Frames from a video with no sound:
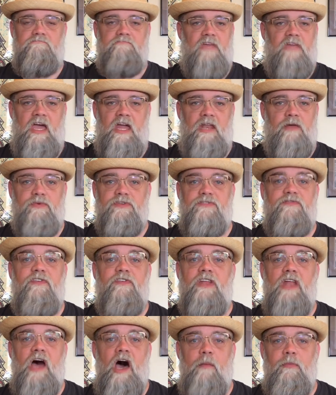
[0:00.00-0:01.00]
and it was
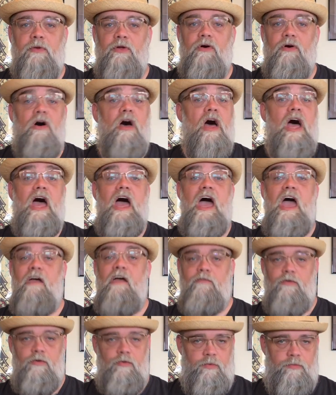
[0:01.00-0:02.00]
phenomenal.
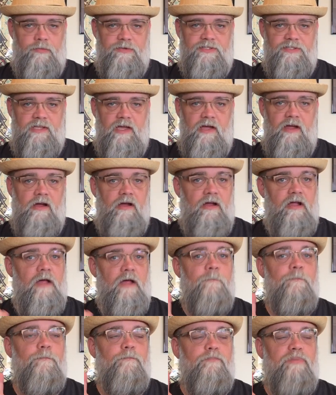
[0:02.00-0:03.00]
Everyone was there.
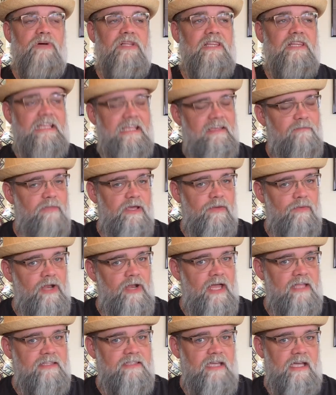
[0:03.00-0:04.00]
Believe me when
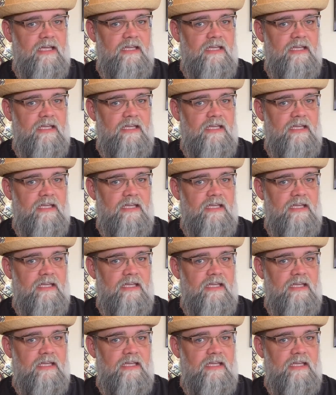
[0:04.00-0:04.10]
I tell